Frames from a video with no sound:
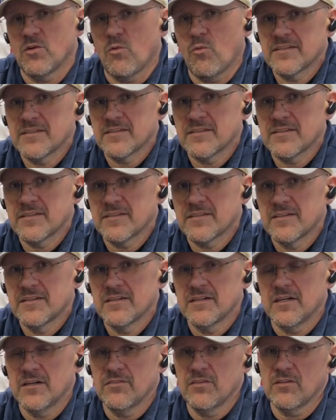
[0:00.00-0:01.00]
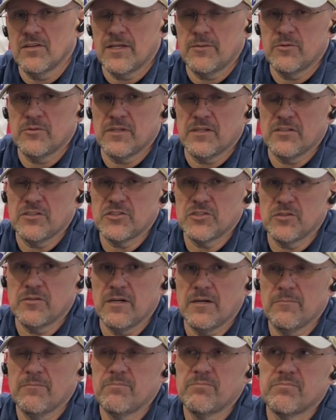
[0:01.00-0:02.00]
so the white of the label doesn't show
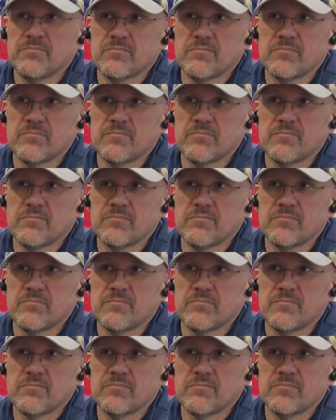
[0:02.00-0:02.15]
up.